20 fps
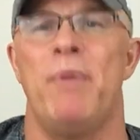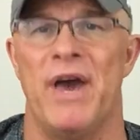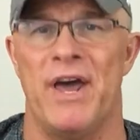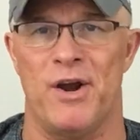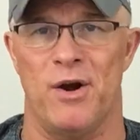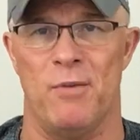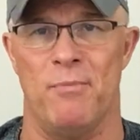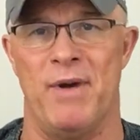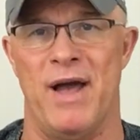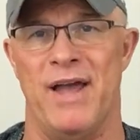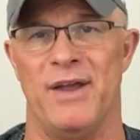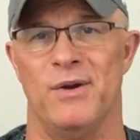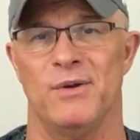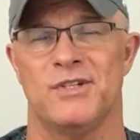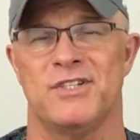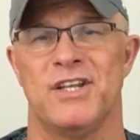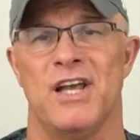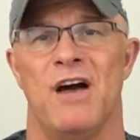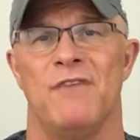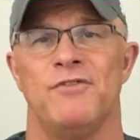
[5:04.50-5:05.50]
better about
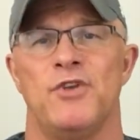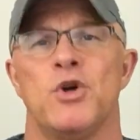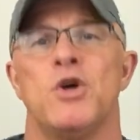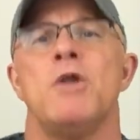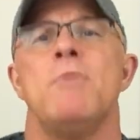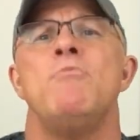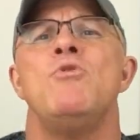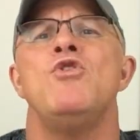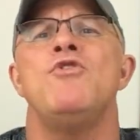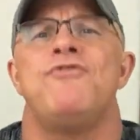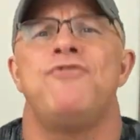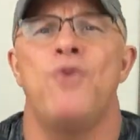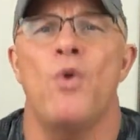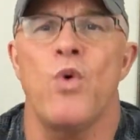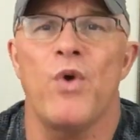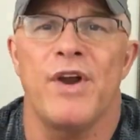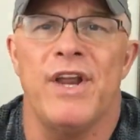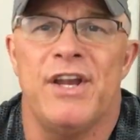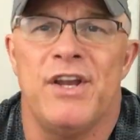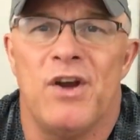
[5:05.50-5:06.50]
yourself. You're going to move
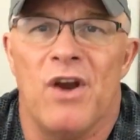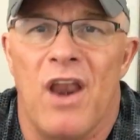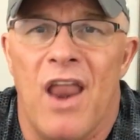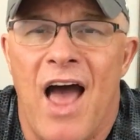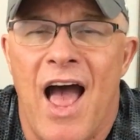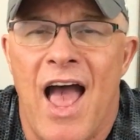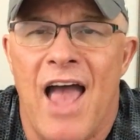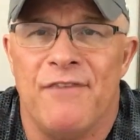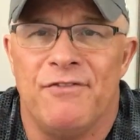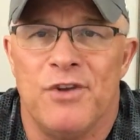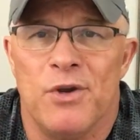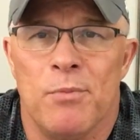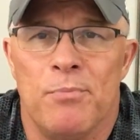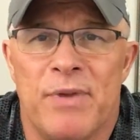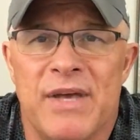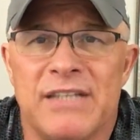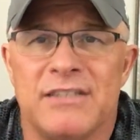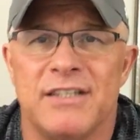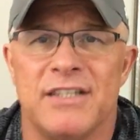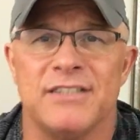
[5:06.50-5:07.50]
forward in your life, in your
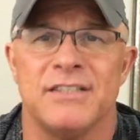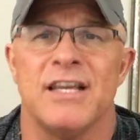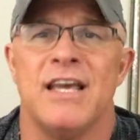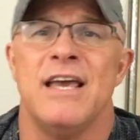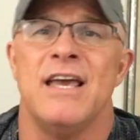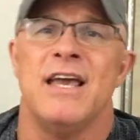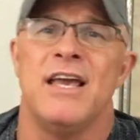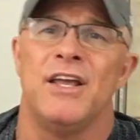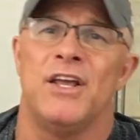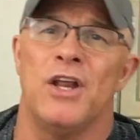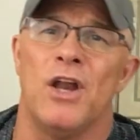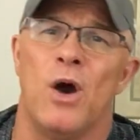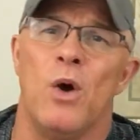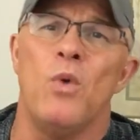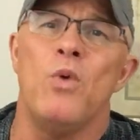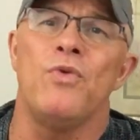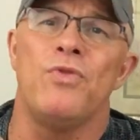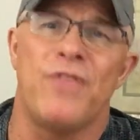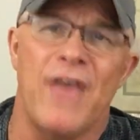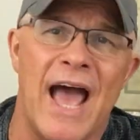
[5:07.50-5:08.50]
business. You
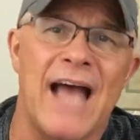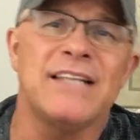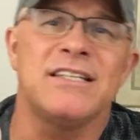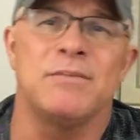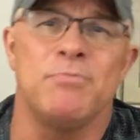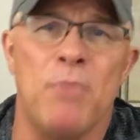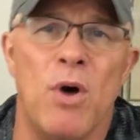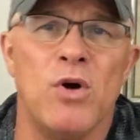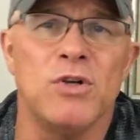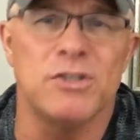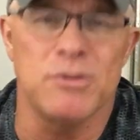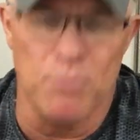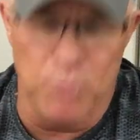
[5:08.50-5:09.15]
know, that's the most